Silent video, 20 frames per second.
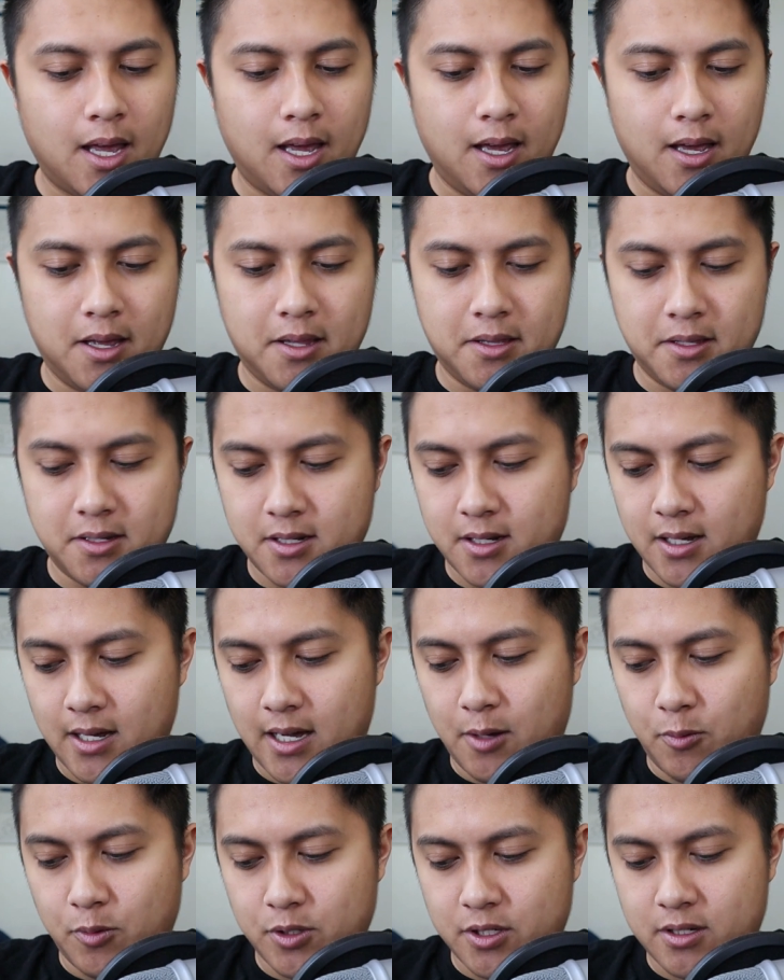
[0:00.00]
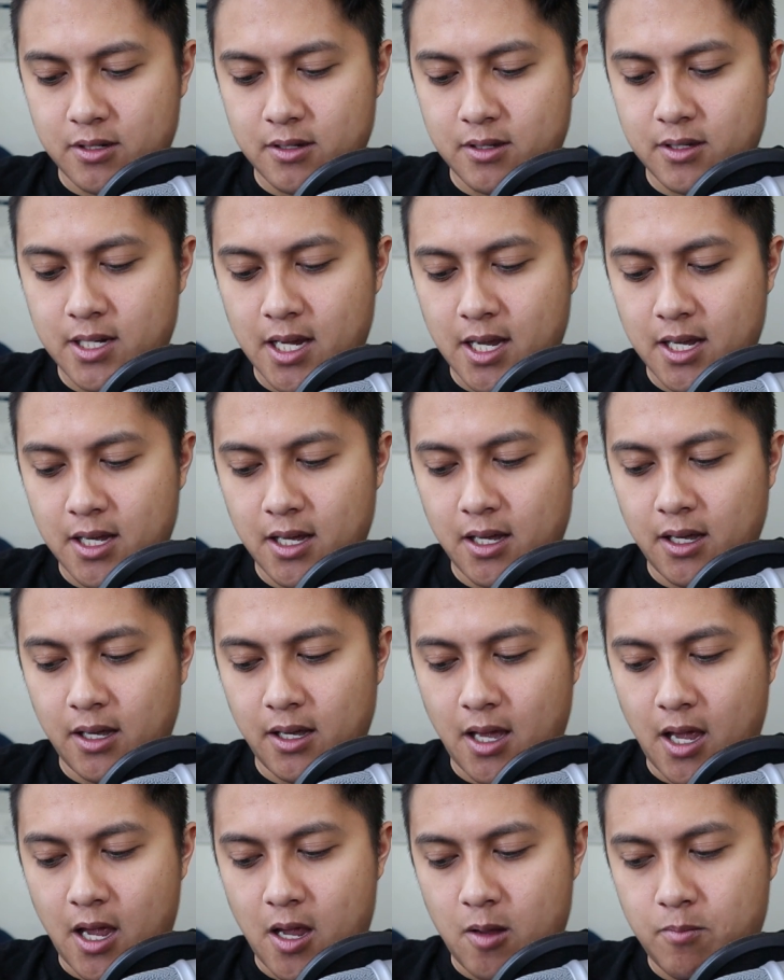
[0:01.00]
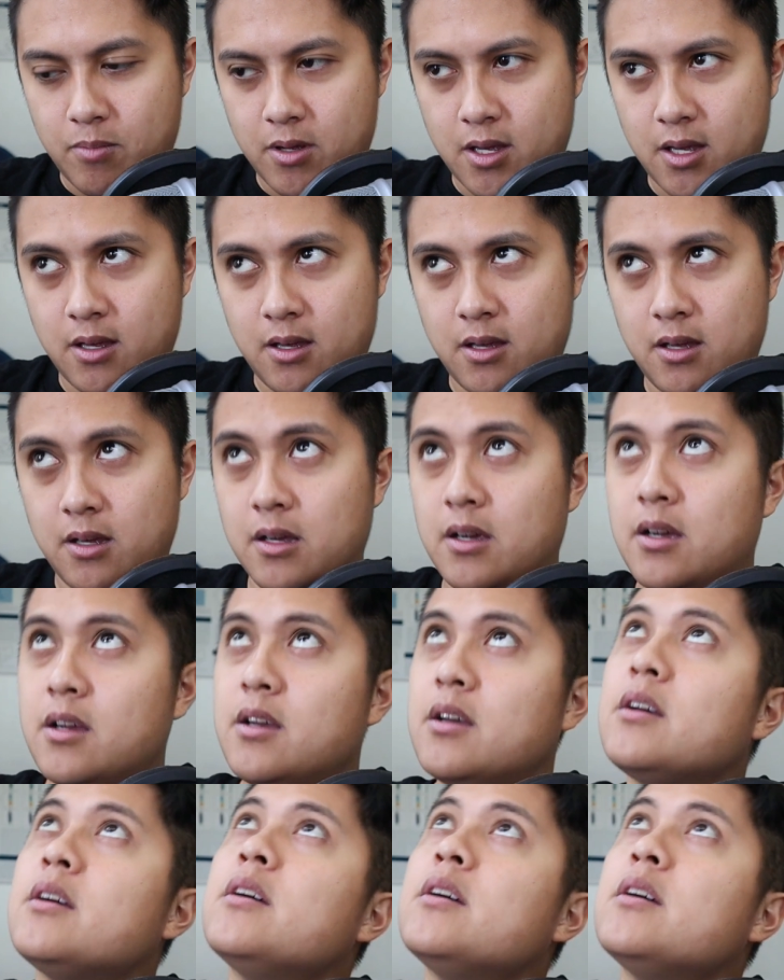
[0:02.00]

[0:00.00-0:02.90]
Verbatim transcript: And I was taking AP,